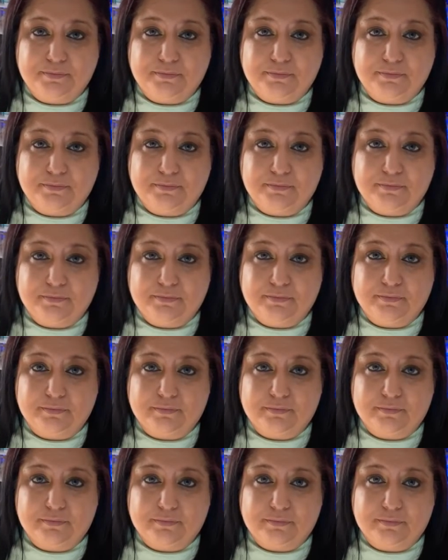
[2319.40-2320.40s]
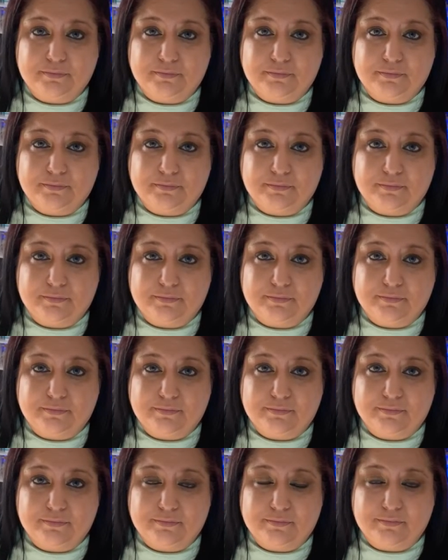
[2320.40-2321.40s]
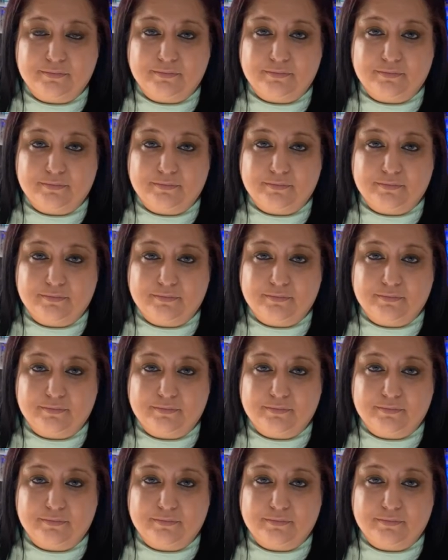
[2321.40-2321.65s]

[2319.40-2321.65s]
No one is speaking in this clip.